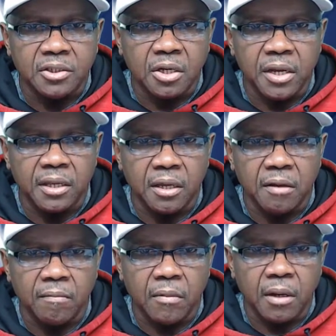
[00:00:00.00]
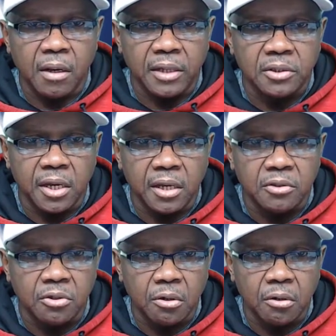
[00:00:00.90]
click it. Let's
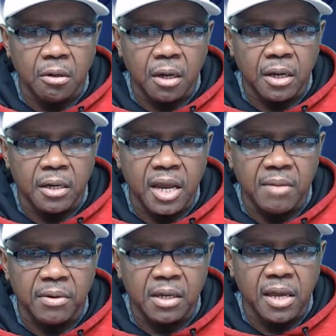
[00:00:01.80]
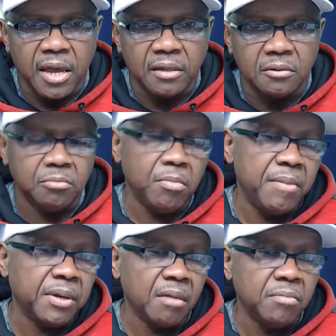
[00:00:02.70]
enter a name again.
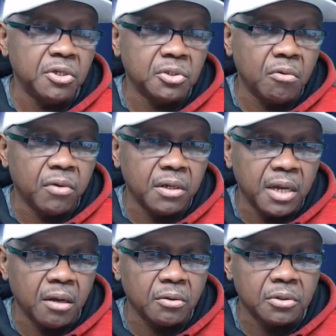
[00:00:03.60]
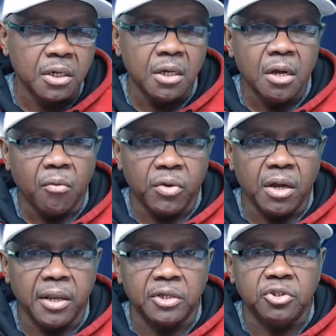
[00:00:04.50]
Maybe it can be someone else. We
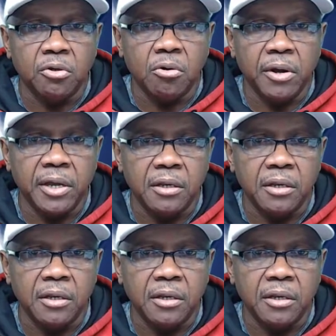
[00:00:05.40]
click join.